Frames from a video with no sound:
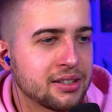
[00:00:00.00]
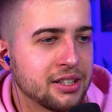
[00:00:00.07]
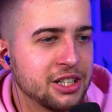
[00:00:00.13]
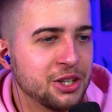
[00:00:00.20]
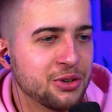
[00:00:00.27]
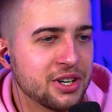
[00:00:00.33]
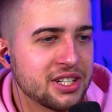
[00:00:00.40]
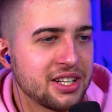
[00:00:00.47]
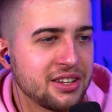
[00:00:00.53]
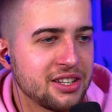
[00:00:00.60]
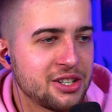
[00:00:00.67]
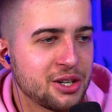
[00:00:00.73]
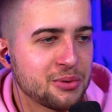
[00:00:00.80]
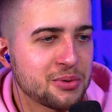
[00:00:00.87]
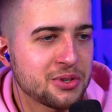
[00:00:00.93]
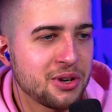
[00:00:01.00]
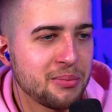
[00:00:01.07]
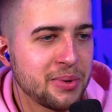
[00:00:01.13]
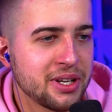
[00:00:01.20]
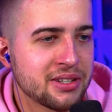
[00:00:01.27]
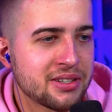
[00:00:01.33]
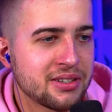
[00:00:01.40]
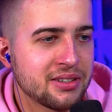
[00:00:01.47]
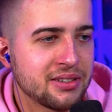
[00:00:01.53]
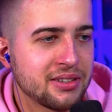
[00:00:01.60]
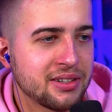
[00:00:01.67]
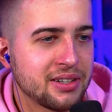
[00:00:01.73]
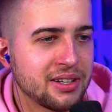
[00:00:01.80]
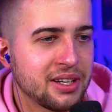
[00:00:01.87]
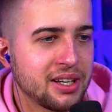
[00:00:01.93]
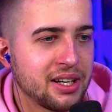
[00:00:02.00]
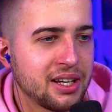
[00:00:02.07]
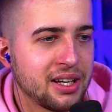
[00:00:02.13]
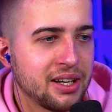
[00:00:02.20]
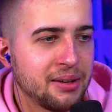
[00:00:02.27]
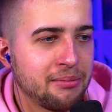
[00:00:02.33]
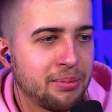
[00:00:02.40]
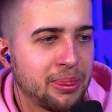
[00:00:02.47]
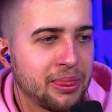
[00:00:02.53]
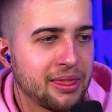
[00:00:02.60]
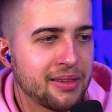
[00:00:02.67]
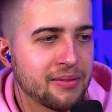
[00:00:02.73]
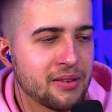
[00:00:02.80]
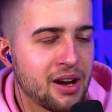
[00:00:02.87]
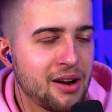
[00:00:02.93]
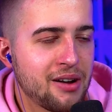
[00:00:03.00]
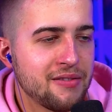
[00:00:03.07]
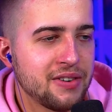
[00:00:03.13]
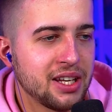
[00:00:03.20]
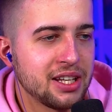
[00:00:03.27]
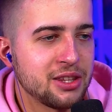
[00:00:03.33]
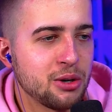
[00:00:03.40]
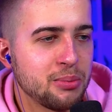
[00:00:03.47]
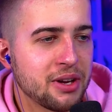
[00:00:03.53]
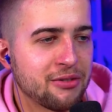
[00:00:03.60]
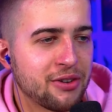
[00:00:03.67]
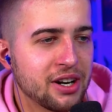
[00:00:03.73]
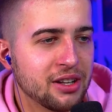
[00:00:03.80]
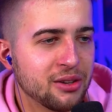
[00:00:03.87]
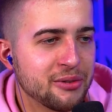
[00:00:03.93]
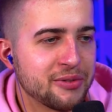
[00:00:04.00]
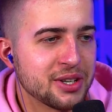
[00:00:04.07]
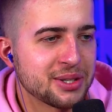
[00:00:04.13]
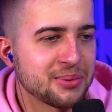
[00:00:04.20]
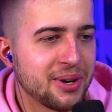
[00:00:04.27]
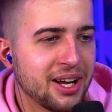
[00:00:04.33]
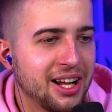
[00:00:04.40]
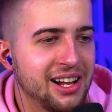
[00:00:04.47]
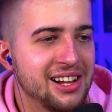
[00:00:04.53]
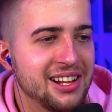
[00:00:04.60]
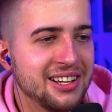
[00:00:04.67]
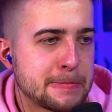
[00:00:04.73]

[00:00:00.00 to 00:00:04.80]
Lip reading: Did you already see the general zombies? I feel like they'll be afraid of Luffy as well.